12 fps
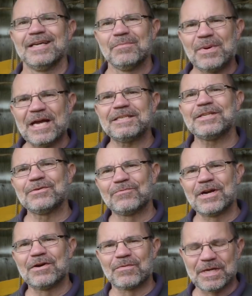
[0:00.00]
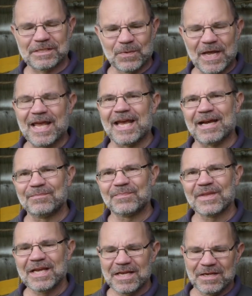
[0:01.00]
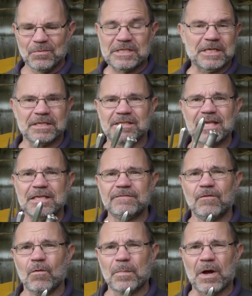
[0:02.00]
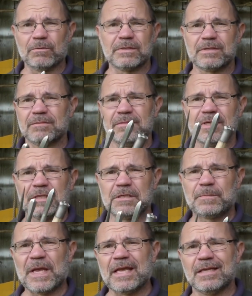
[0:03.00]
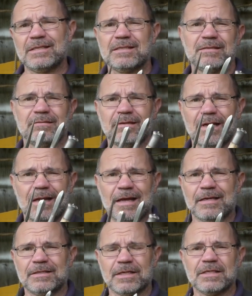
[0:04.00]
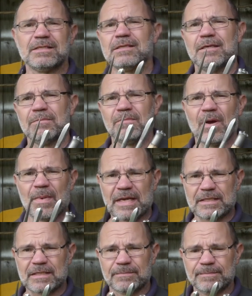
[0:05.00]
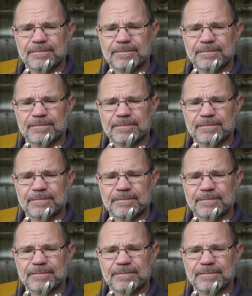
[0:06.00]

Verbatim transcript: Back to the real reason we're here, which is these four bolts, speeds, energies, momentum.